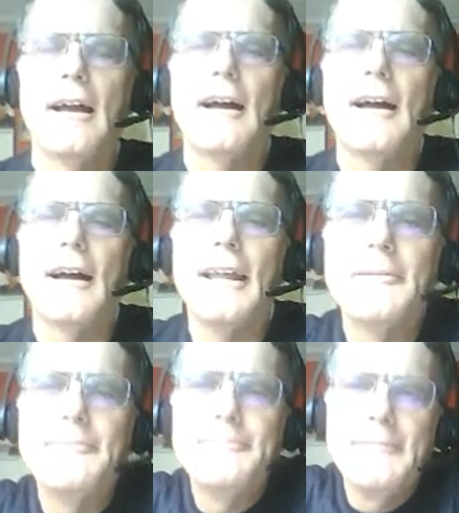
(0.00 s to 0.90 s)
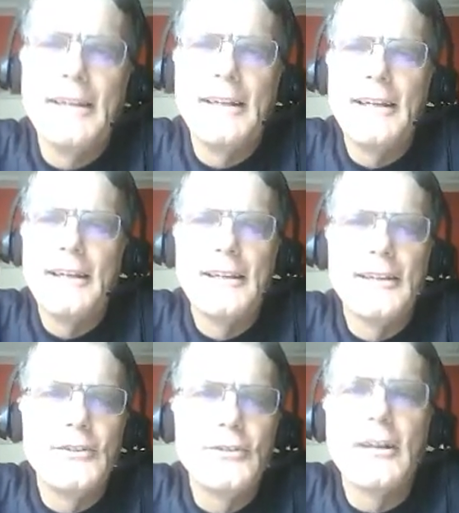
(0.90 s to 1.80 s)
Hi.
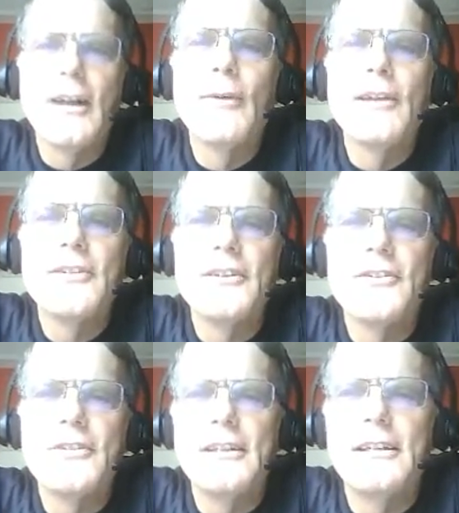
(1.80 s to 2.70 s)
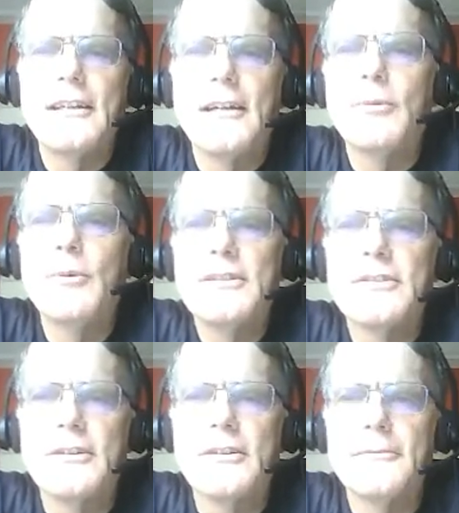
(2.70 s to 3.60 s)
During our residency a couple weeks
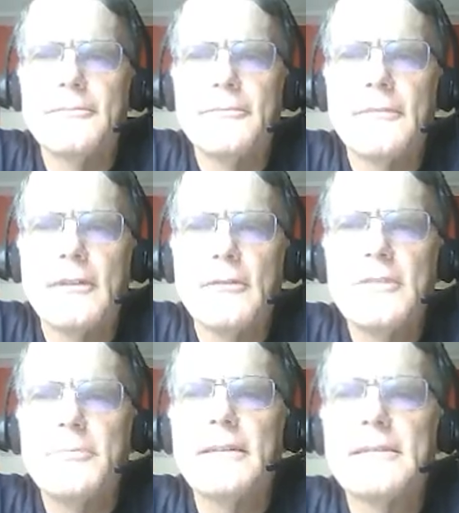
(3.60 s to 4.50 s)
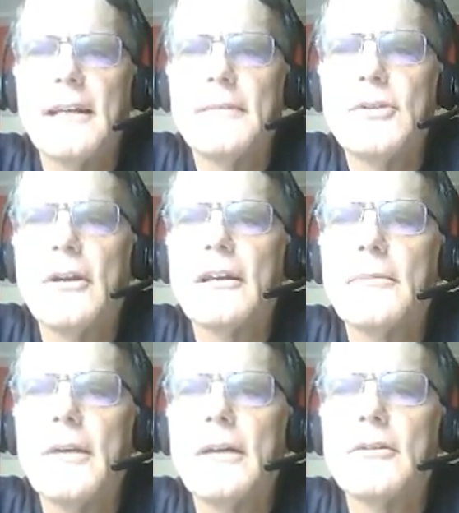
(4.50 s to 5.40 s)
ago, we spent time talking
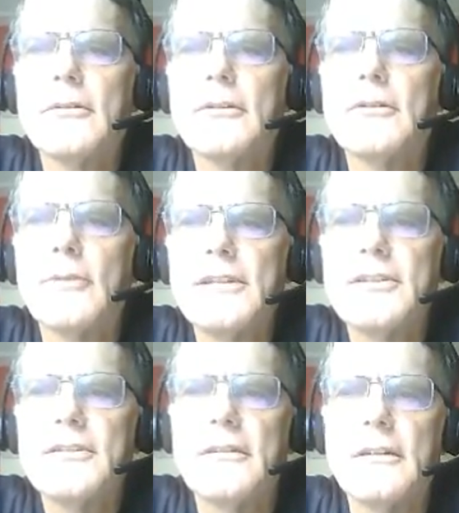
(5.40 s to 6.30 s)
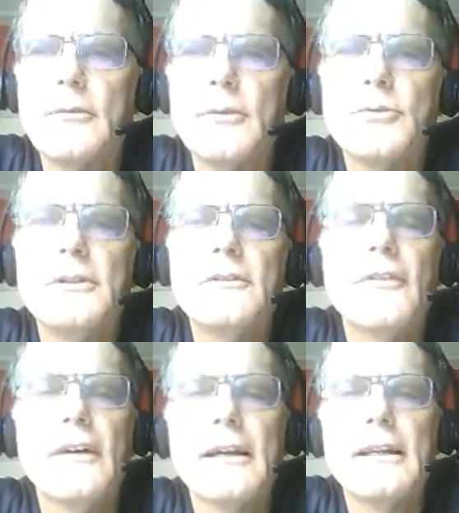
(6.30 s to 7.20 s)
about critical race theory, which we
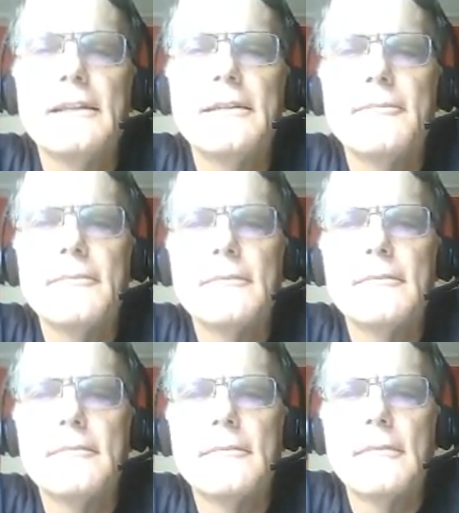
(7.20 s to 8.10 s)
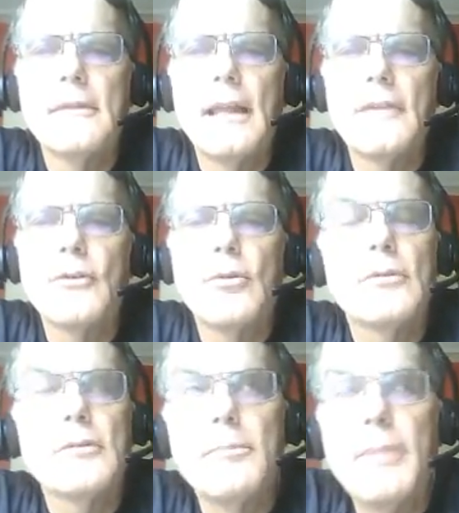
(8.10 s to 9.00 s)
defined as,
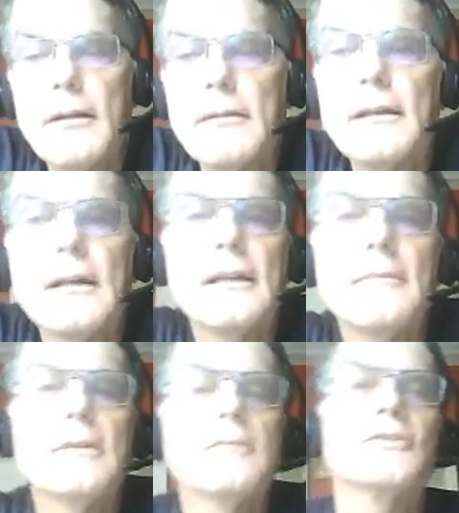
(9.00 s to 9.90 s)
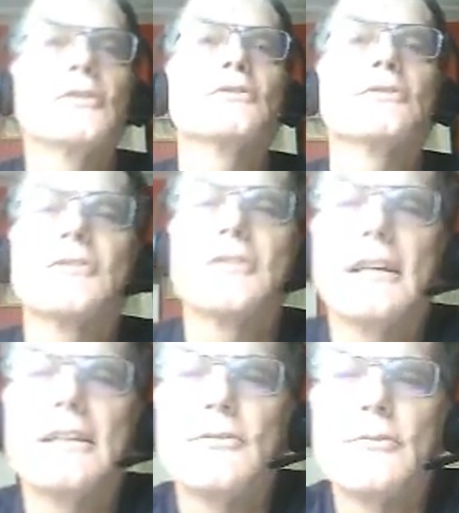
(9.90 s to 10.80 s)
quote, a paradigm of social
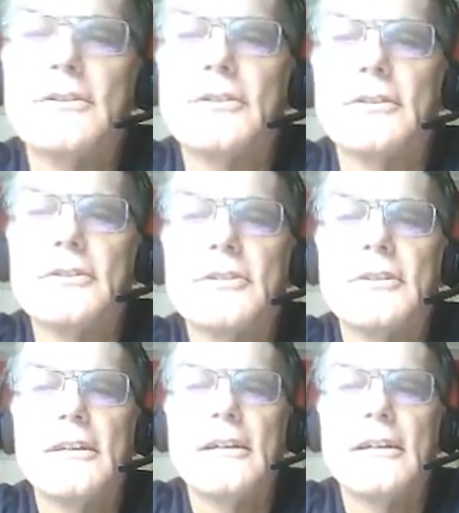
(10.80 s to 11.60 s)
science research